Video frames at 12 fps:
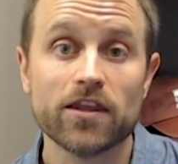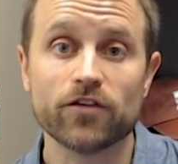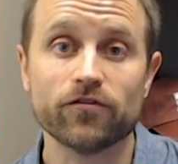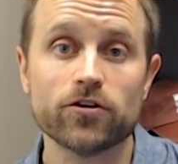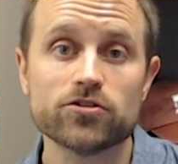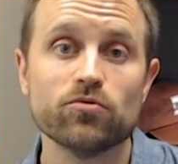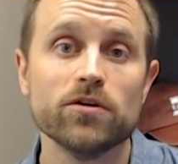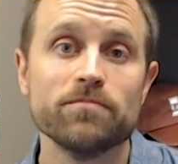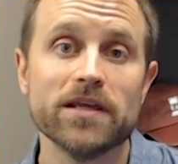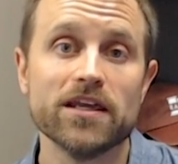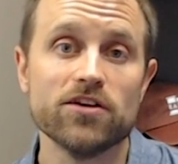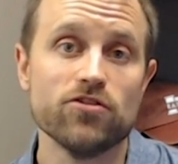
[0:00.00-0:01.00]
The first would
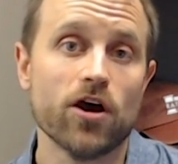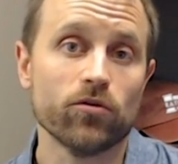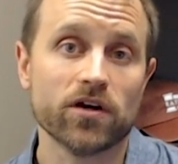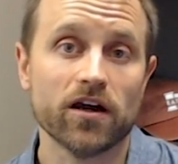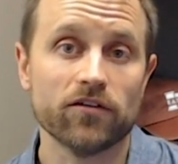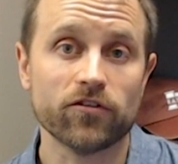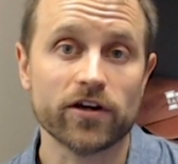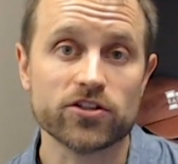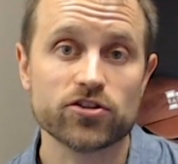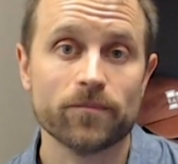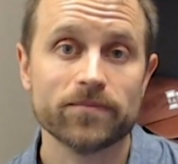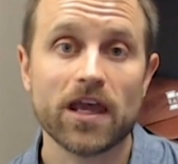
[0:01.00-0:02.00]
be no
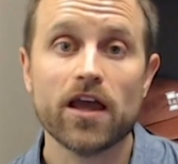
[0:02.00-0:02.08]
coverage.